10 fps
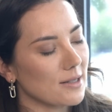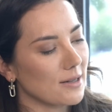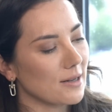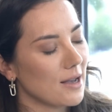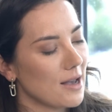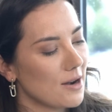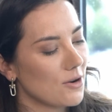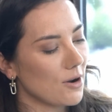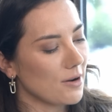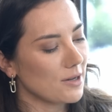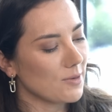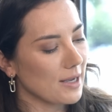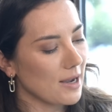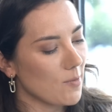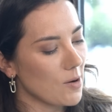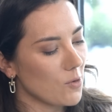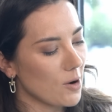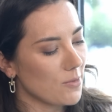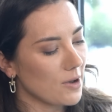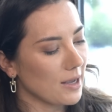And not only do I care about what
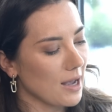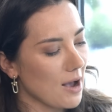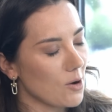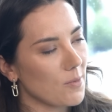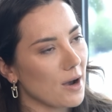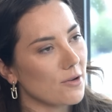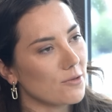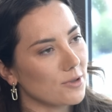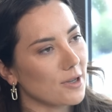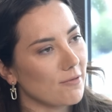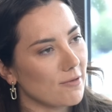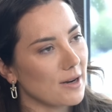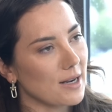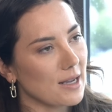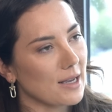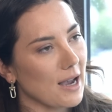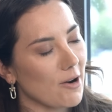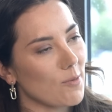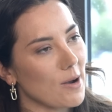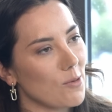I'm putting out, but I also really
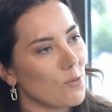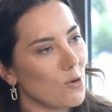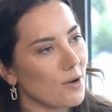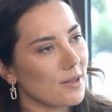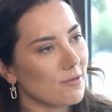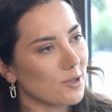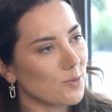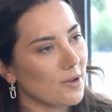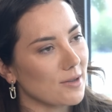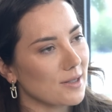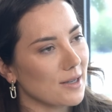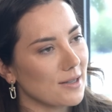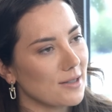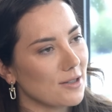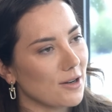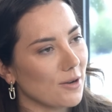care about what the response is.